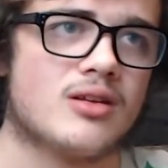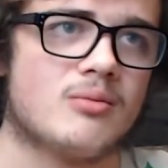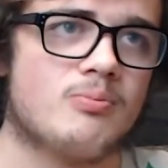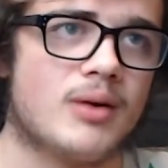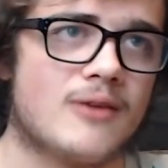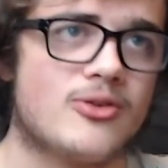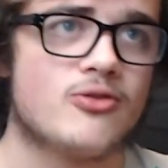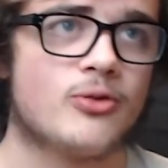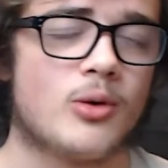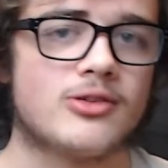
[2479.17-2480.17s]
But if
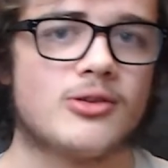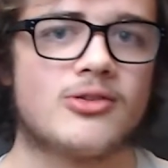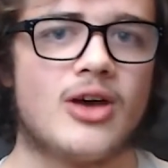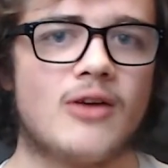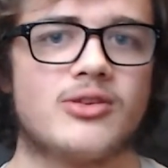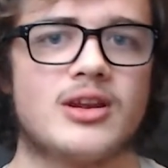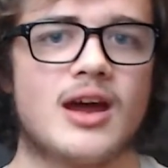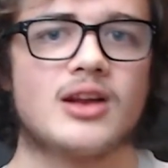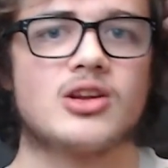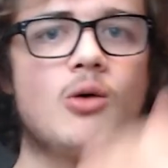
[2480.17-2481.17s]
you force yourself to
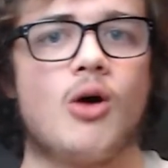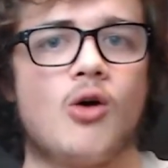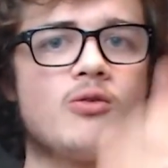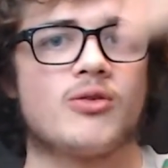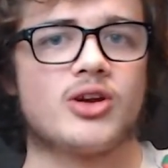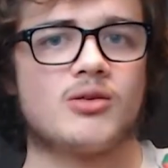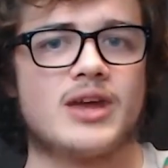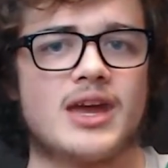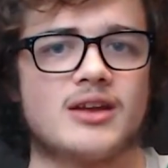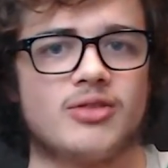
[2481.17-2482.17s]
not go over the
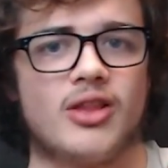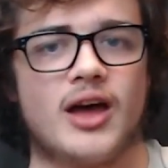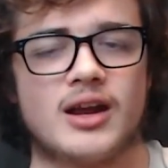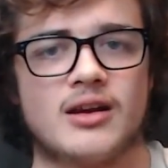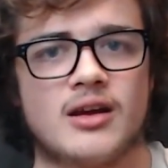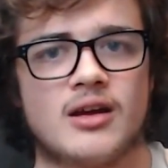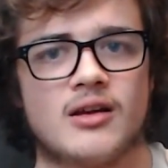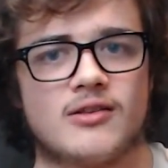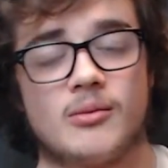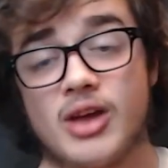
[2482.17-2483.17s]
creative line,
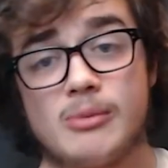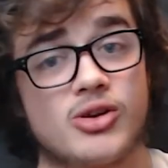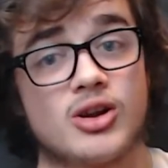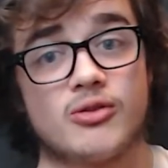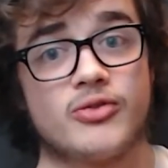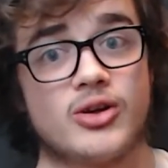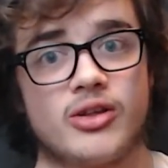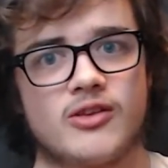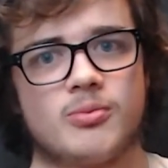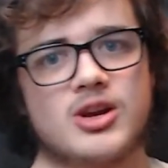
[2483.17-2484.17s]
sometimes you're going to feel
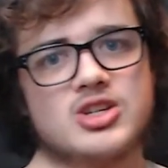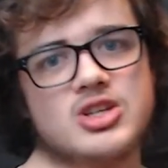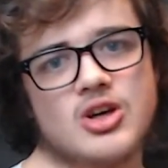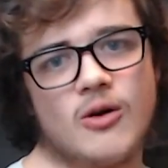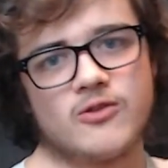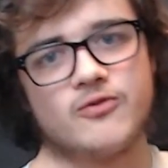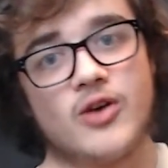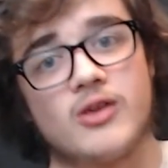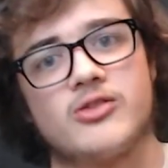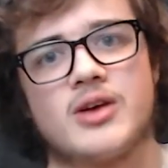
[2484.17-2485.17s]
the inspiration to go as
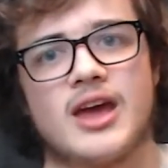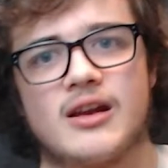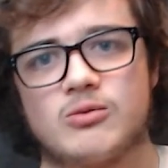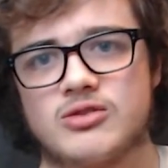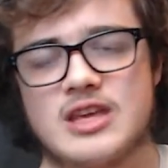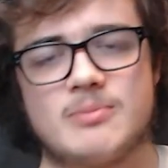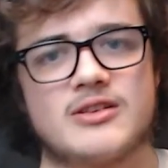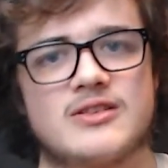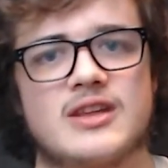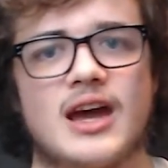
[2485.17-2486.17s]
far as you can, deep
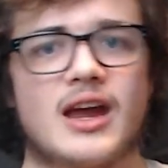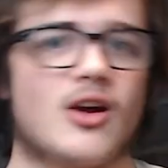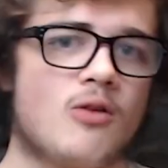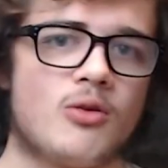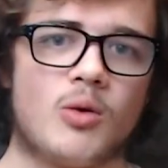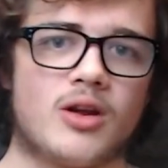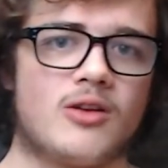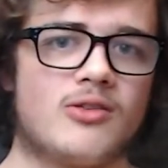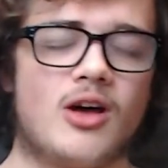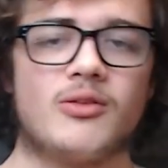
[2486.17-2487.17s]
into the night, overwork
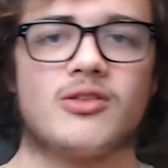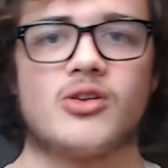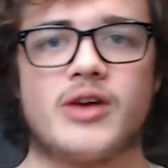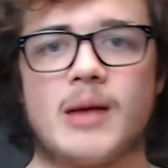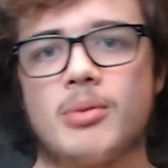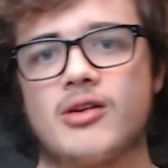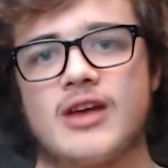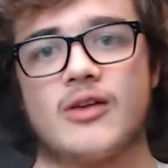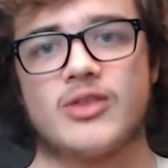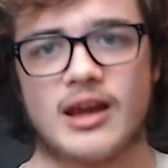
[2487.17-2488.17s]
yourself until you get
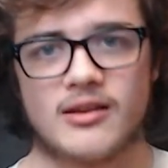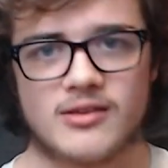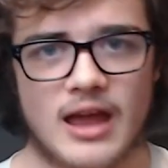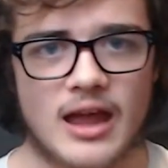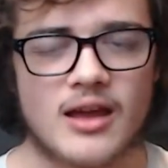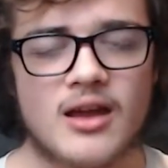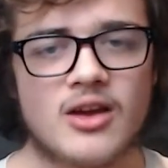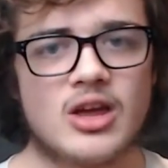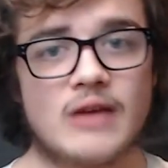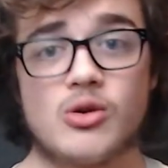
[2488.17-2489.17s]
burnt out the next day.
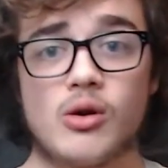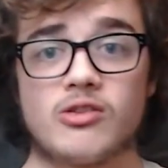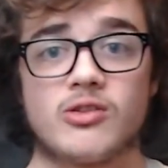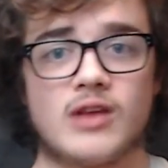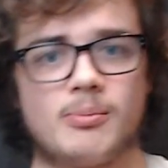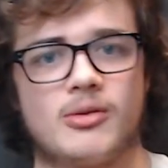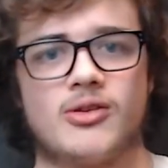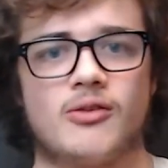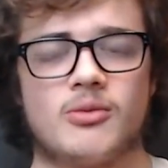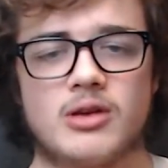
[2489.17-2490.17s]
If you can stop
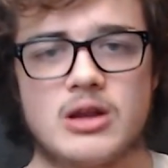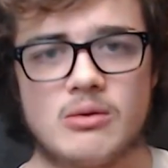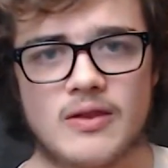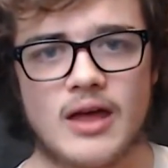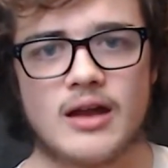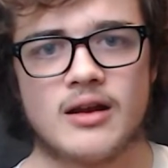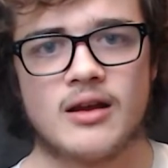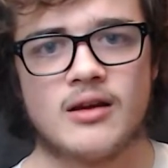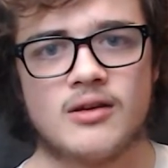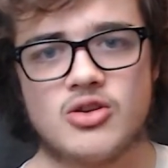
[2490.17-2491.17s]
yourself from doing that,
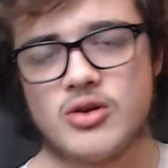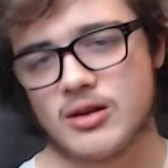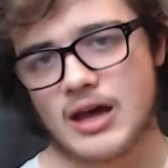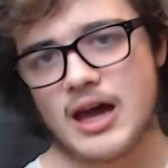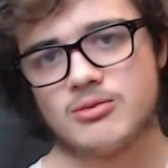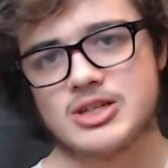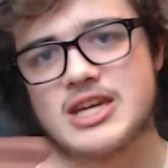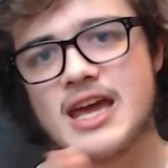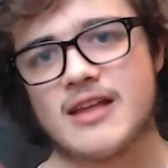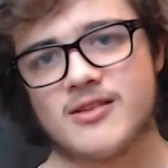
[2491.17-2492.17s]
you can kind of
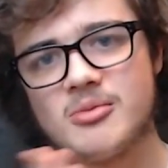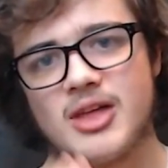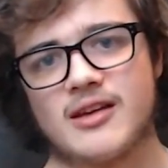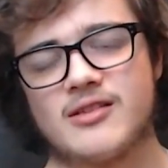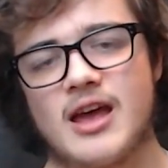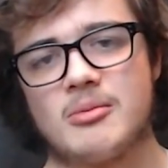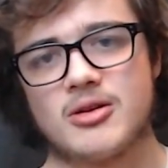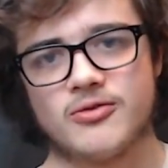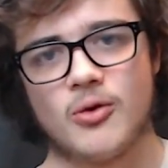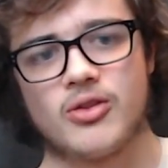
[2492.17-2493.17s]
retain some of that
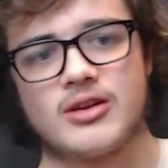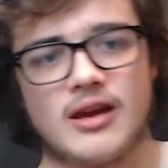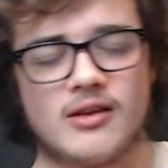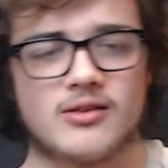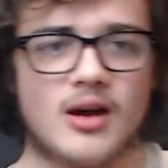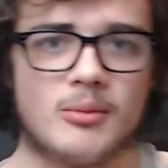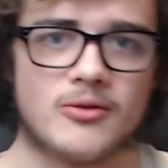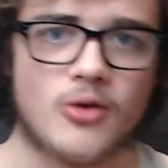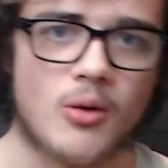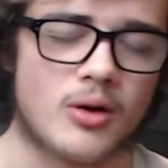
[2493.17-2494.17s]
excitement for the days
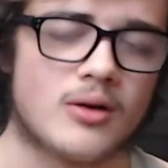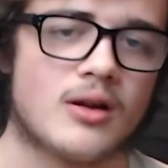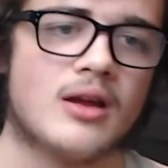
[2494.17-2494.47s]
coming forward.